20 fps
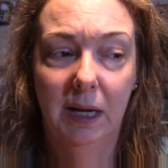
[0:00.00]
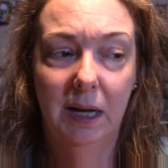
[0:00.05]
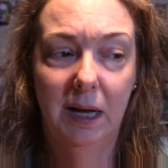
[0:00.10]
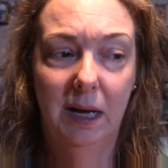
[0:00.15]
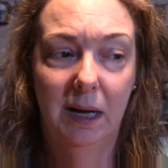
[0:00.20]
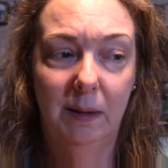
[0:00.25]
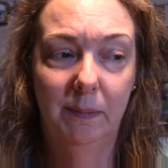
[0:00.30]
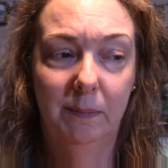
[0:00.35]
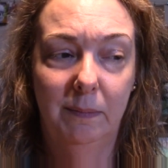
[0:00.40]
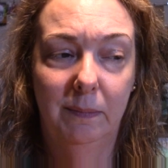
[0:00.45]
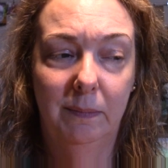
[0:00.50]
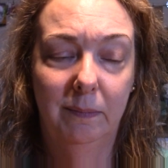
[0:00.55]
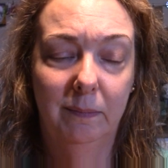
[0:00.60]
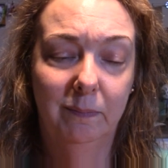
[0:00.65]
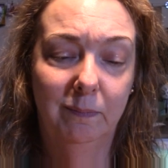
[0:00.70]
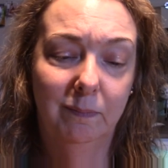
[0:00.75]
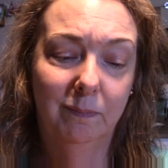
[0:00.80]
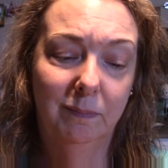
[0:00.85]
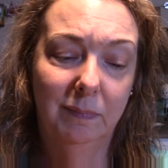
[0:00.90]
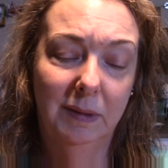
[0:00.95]

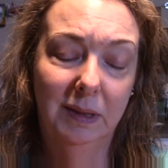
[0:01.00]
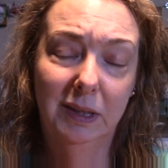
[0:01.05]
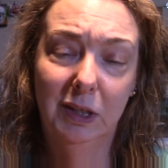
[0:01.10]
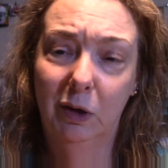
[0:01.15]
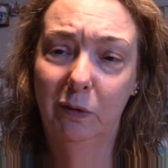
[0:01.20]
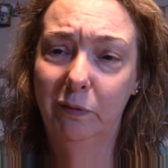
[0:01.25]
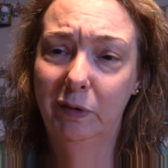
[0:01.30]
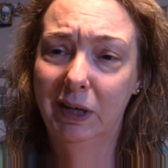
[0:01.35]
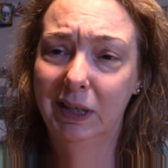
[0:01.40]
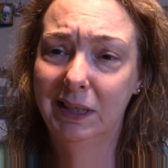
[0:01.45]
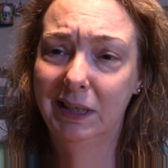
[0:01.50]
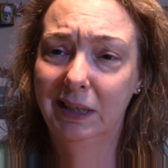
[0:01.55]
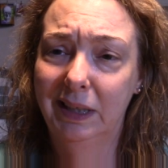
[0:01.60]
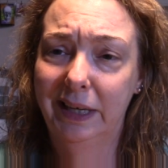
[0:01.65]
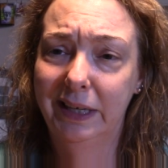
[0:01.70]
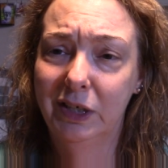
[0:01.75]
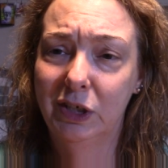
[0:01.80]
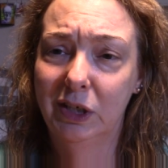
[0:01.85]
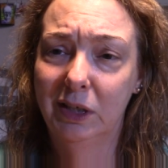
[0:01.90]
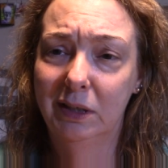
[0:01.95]
Don't forget to
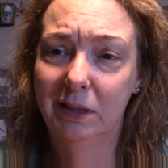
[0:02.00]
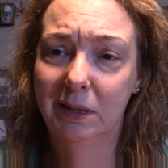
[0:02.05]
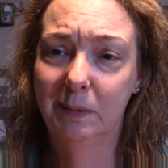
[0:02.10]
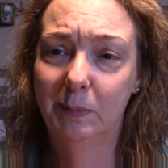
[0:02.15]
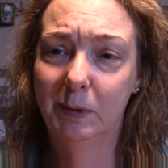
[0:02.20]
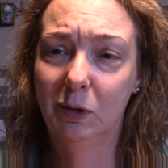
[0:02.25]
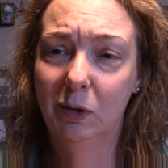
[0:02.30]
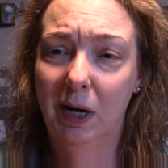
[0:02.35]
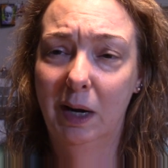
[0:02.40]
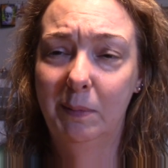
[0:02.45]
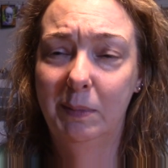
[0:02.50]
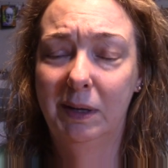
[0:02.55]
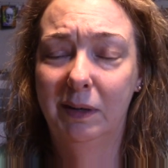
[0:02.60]
like, share, and subscribe.